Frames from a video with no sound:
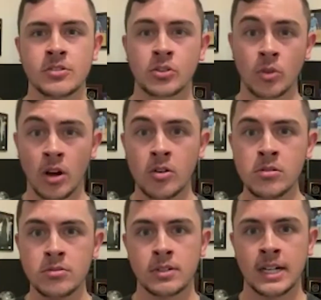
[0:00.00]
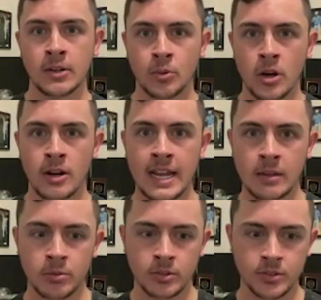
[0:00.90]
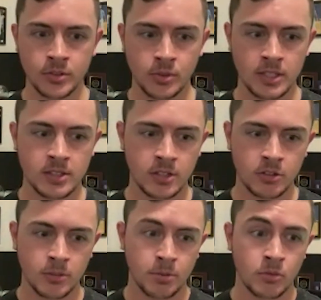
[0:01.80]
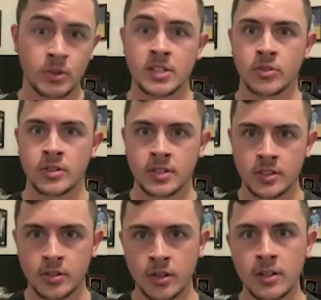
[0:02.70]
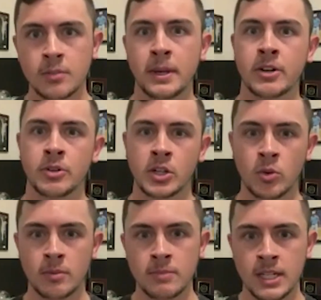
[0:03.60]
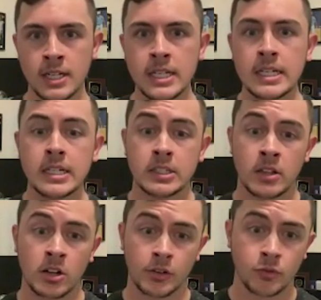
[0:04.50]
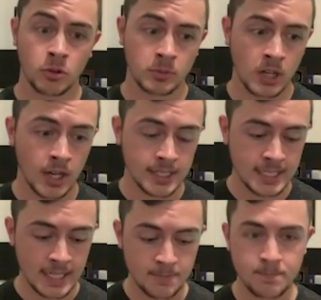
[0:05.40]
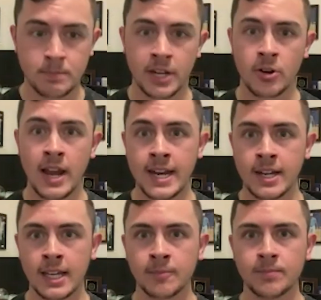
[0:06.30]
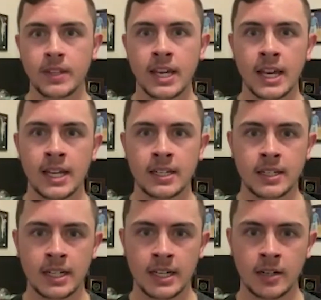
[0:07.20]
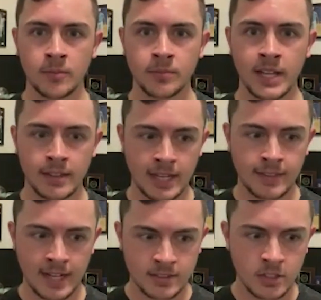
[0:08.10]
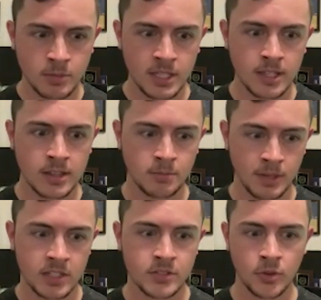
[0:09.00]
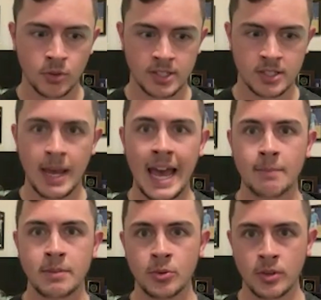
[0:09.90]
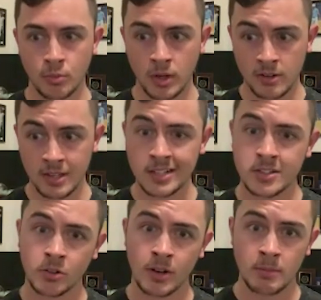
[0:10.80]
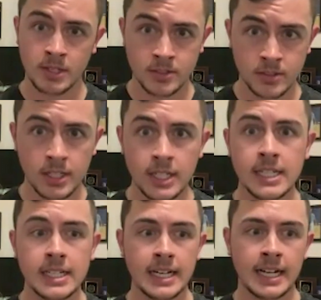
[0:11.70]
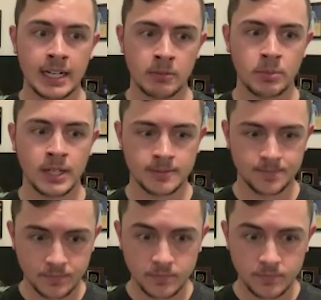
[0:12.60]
to grow, we're able to continue to put resource into it, better equipment, longer form content, better editing, and that's going to be the biggest focus. I'm happy with where the Instagram is, but